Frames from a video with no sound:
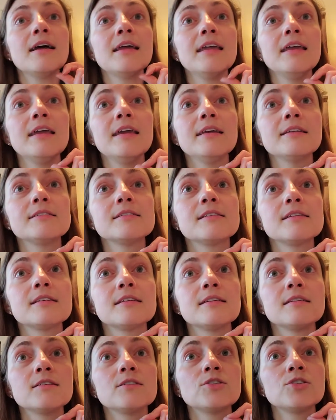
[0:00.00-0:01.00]

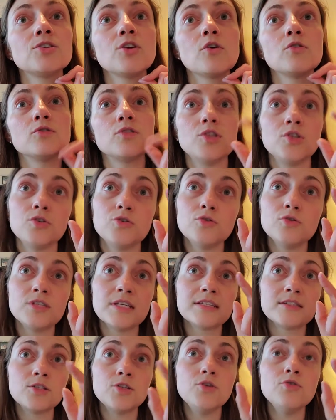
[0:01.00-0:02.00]
It shows you,
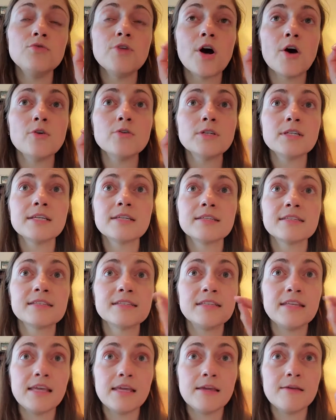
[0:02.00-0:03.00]
says new note,
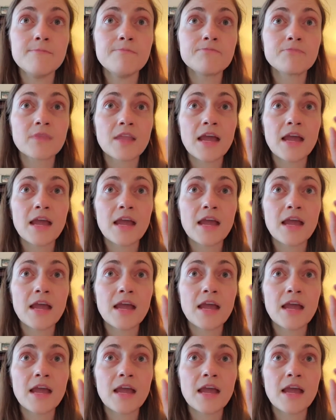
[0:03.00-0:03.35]
C,